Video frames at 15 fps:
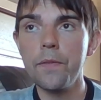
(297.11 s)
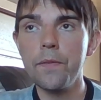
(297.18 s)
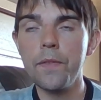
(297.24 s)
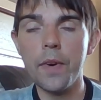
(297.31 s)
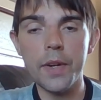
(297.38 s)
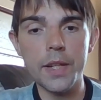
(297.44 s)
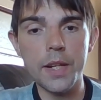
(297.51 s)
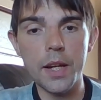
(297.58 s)

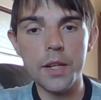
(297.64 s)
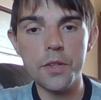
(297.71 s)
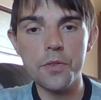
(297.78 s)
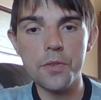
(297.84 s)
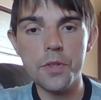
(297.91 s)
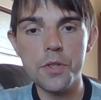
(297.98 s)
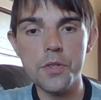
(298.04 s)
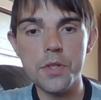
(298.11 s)
very
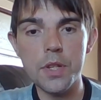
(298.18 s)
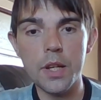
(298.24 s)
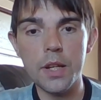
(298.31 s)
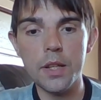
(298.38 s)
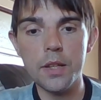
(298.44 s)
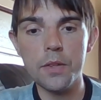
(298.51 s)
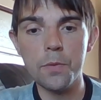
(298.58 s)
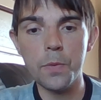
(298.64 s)
dangerous,
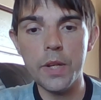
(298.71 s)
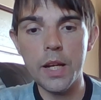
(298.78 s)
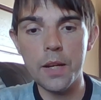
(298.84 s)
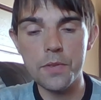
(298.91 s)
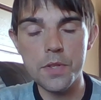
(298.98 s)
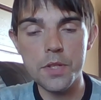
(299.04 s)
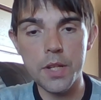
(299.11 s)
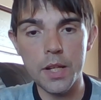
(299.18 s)
and we
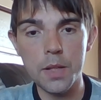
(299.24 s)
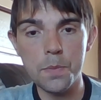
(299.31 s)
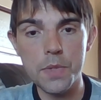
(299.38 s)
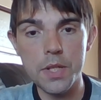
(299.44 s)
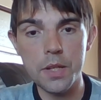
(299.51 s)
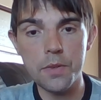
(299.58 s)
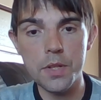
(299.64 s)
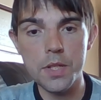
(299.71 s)
have to take them
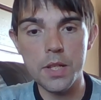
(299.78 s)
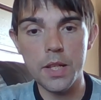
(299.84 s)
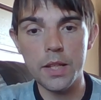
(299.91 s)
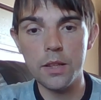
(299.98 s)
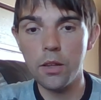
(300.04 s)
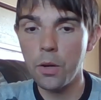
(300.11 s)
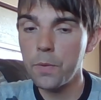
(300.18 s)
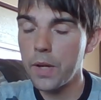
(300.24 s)
seriously,
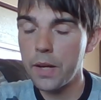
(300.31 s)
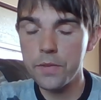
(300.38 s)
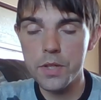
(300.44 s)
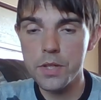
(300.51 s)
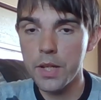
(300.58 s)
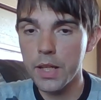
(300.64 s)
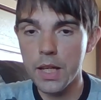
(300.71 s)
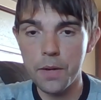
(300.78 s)
like we have to
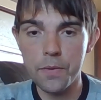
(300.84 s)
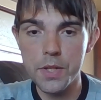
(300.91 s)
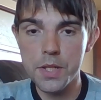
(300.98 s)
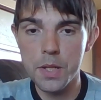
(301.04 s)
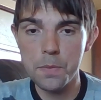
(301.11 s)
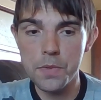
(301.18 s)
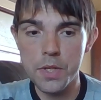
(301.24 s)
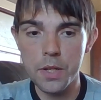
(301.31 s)
take every
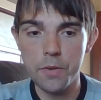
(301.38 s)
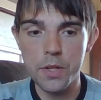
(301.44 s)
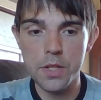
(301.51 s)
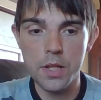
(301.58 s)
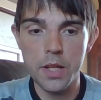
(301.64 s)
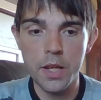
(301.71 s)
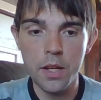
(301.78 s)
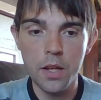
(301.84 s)
team
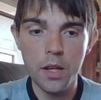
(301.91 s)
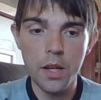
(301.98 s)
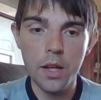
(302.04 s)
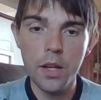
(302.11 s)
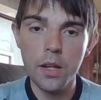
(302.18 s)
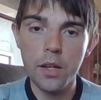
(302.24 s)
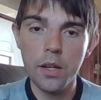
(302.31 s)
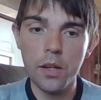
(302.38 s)
seriously.
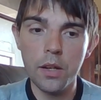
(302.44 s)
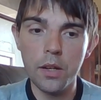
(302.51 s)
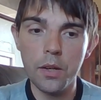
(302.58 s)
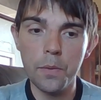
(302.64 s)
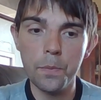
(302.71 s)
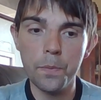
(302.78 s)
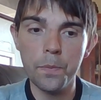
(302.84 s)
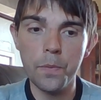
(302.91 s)

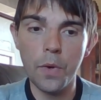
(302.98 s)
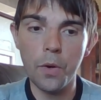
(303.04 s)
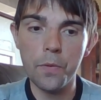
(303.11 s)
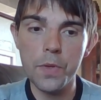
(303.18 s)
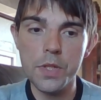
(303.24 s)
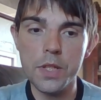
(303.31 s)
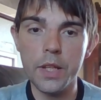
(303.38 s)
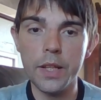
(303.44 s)

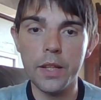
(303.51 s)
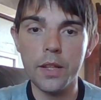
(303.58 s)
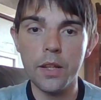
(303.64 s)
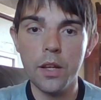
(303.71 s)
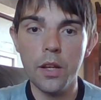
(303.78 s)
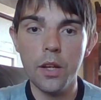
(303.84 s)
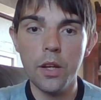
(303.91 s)
Obviously,